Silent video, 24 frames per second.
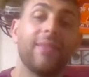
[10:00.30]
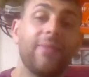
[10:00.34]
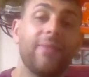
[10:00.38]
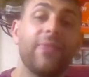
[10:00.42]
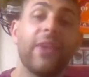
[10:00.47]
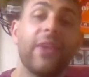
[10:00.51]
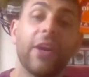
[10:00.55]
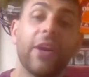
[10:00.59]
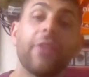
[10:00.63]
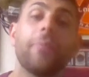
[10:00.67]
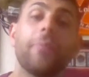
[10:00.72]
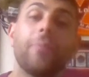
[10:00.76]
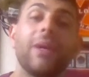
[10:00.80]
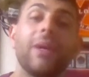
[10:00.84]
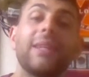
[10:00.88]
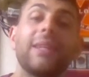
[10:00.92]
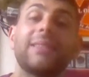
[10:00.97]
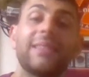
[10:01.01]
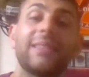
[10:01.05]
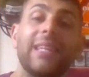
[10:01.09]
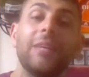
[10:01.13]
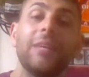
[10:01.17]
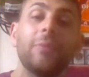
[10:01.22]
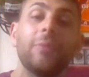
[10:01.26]
they're the
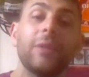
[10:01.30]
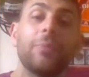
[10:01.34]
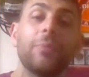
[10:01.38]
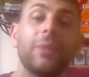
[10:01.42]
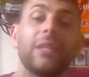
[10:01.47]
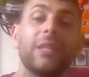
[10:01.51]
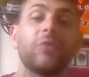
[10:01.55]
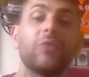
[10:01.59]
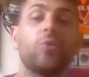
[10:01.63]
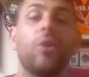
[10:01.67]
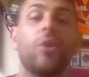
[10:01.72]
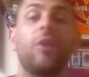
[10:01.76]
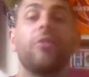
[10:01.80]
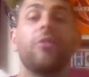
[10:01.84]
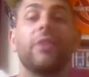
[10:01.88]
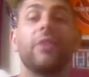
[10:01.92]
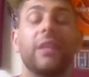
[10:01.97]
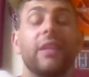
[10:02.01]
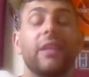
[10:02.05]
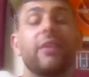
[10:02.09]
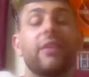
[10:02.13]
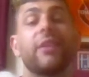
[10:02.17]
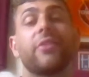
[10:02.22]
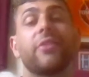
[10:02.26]
best team in the Big 12
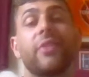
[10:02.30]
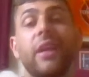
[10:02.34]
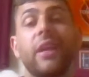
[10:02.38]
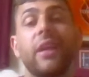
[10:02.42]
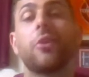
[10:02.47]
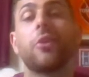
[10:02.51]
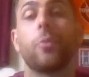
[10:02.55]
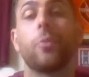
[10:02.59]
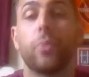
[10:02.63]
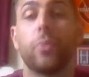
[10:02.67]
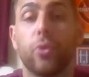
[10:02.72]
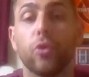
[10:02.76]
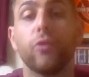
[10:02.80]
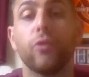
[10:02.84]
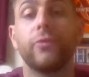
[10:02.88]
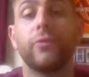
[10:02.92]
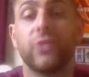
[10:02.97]
and that they're there to prove